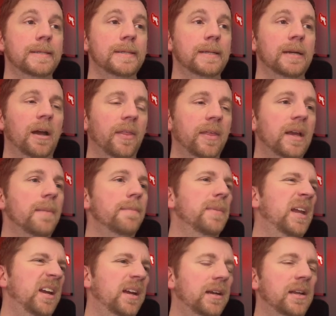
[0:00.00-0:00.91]
I think a
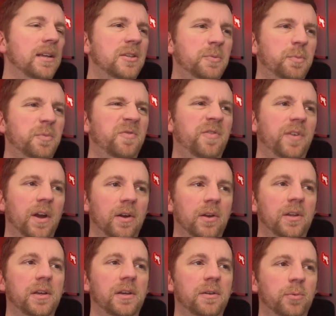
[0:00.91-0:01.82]
minute is
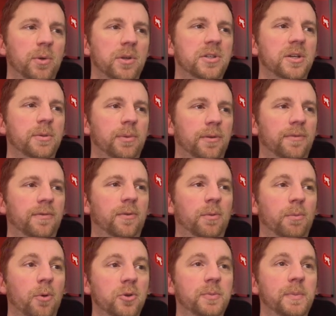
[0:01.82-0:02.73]
fairly reasonable for
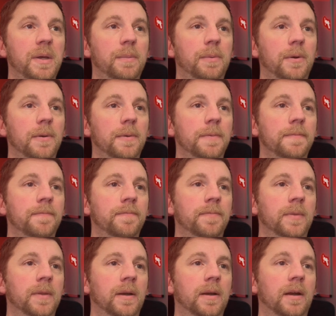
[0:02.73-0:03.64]
most people
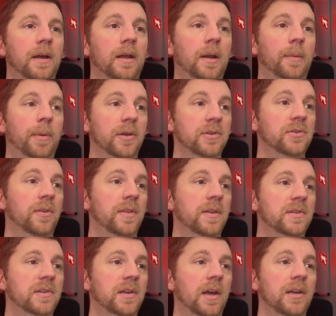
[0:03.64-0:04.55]
on a puzzle
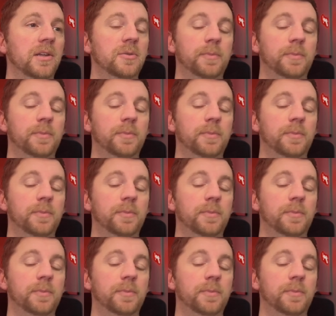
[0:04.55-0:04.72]
this size.